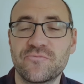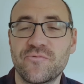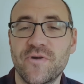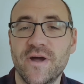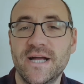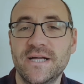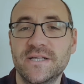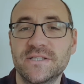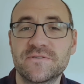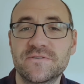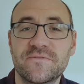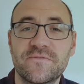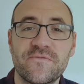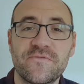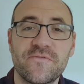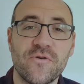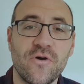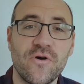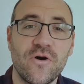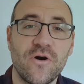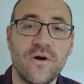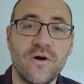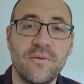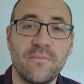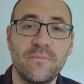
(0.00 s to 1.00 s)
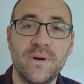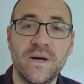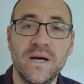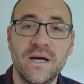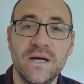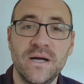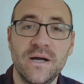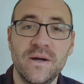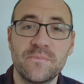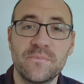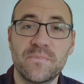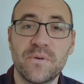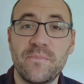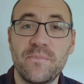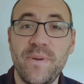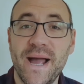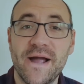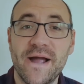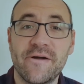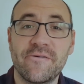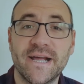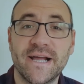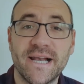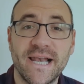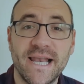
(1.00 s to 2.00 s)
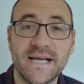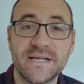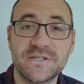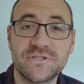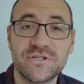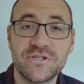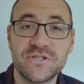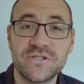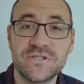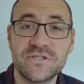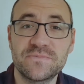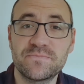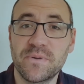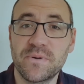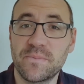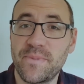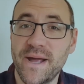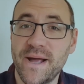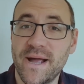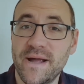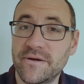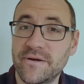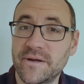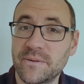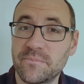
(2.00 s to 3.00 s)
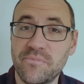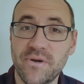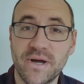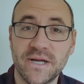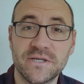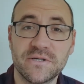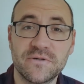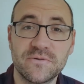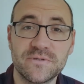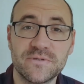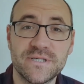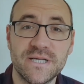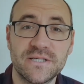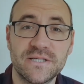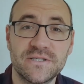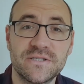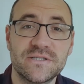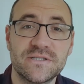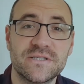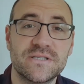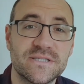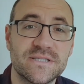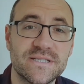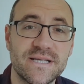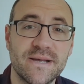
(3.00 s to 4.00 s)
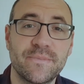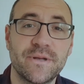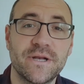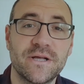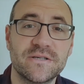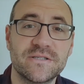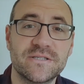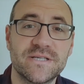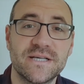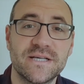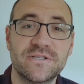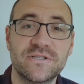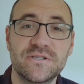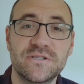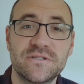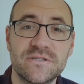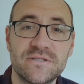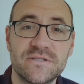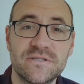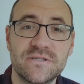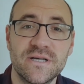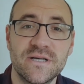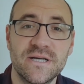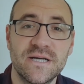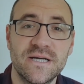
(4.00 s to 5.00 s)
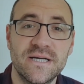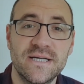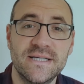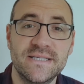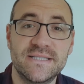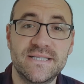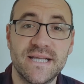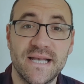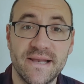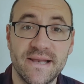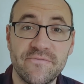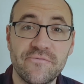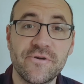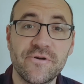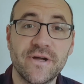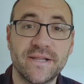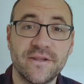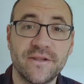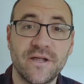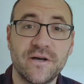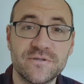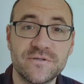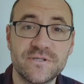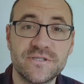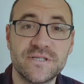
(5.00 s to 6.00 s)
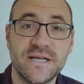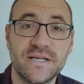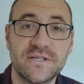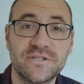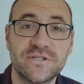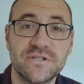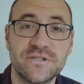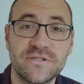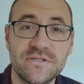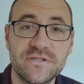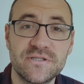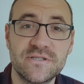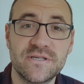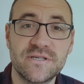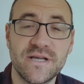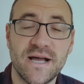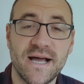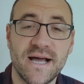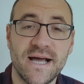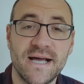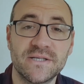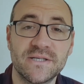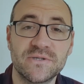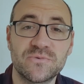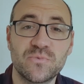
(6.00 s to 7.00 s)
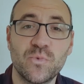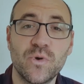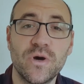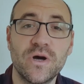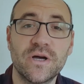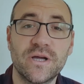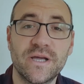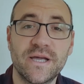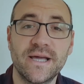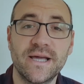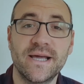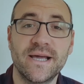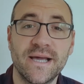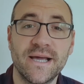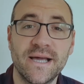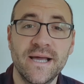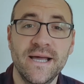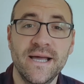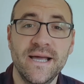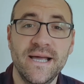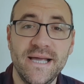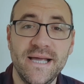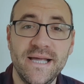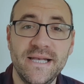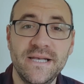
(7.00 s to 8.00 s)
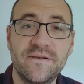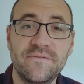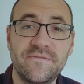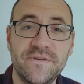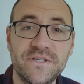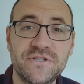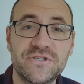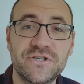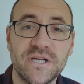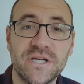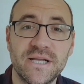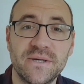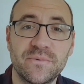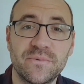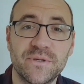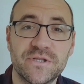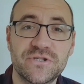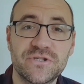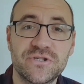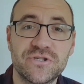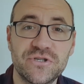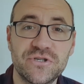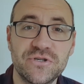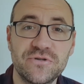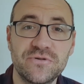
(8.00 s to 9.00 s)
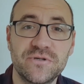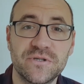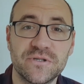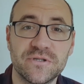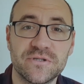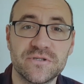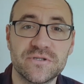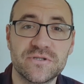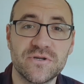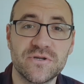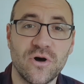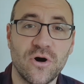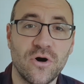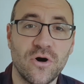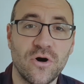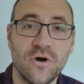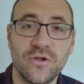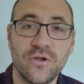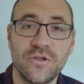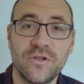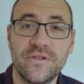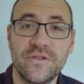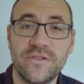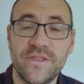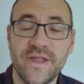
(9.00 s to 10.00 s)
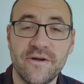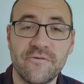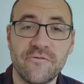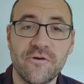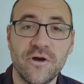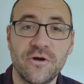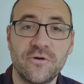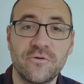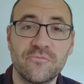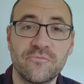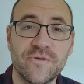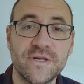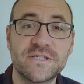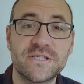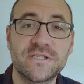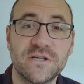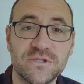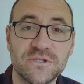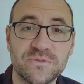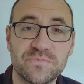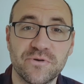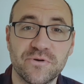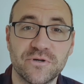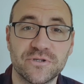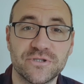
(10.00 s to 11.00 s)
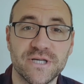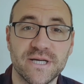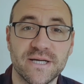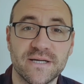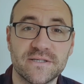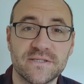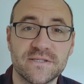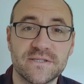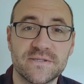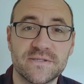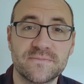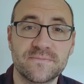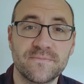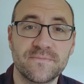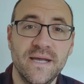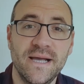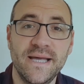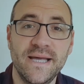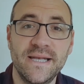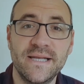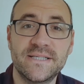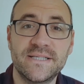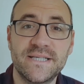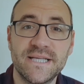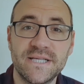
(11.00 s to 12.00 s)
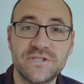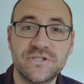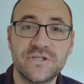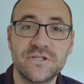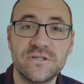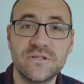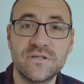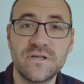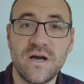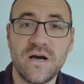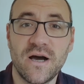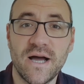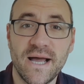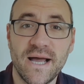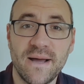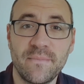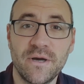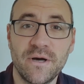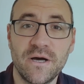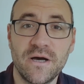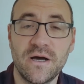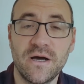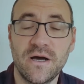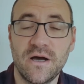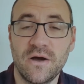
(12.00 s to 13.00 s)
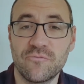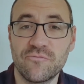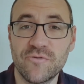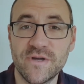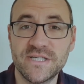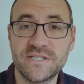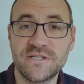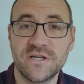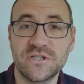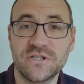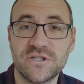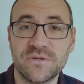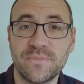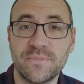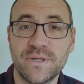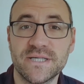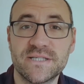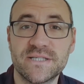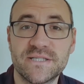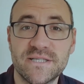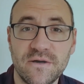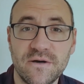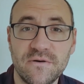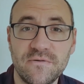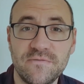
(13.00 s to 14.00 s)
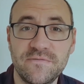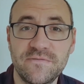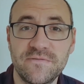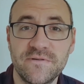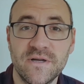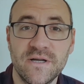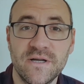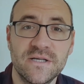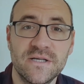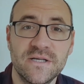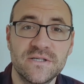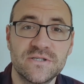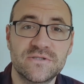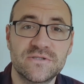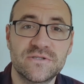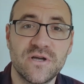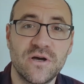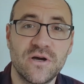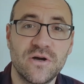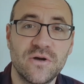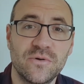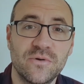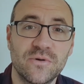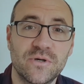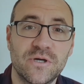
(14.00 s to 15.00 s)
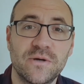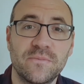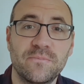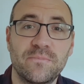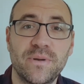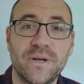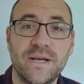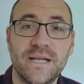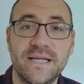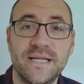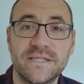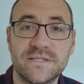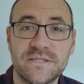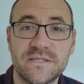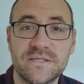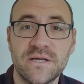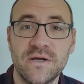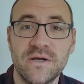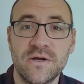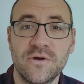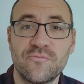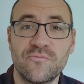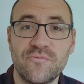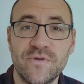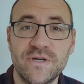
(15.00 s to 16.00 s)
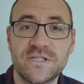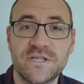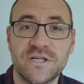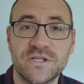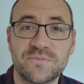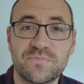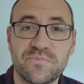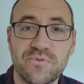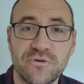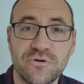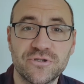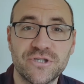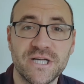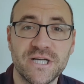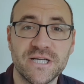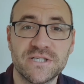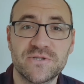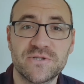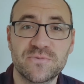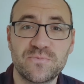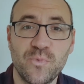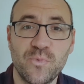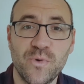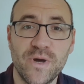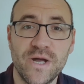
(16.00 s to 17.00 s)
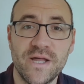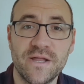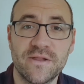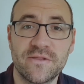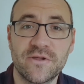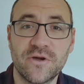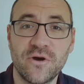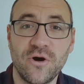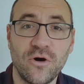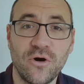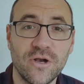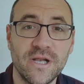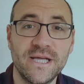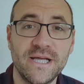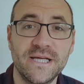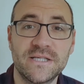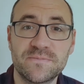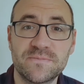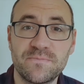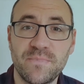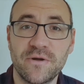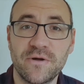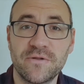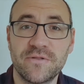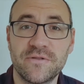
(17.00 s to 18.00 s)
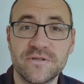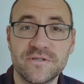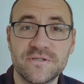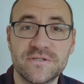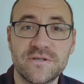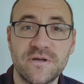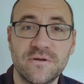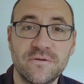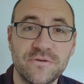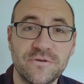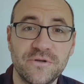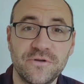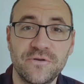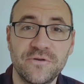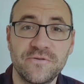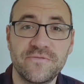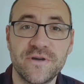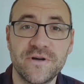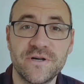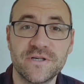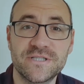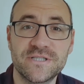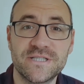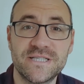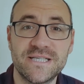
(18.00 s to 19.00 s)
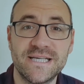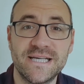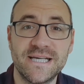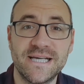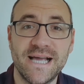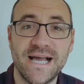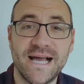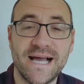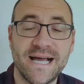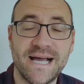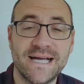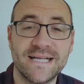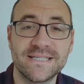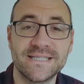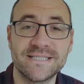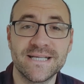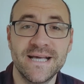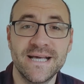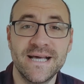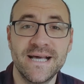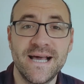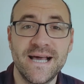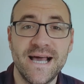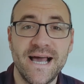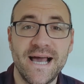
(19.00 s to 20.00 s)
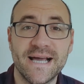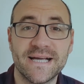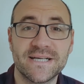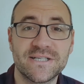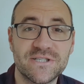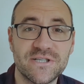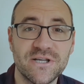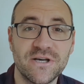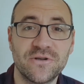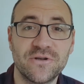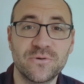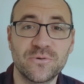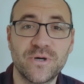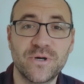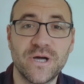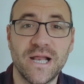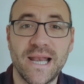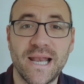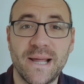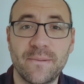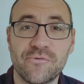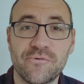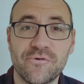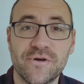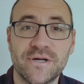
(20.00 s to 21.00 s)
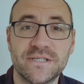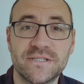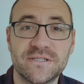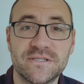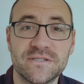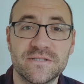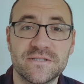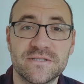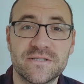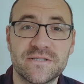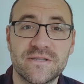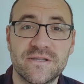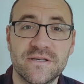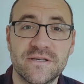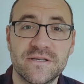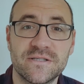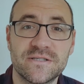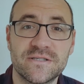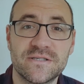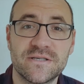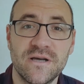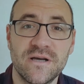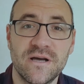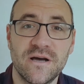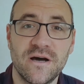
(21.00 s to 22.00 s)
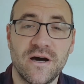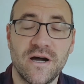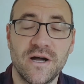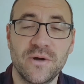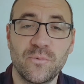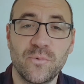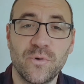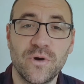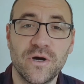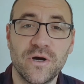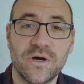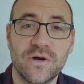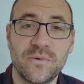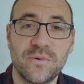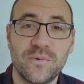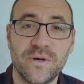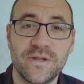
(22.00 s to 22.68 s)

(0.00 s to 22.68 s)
range from preparing lectures, preparing practical sessions and seminar sessions, delivering those sessions, and working individually with students on their own research projects. In addition, I am a researcher myself, so complete research projects with colleagues both at Solent University and external collaborators that I work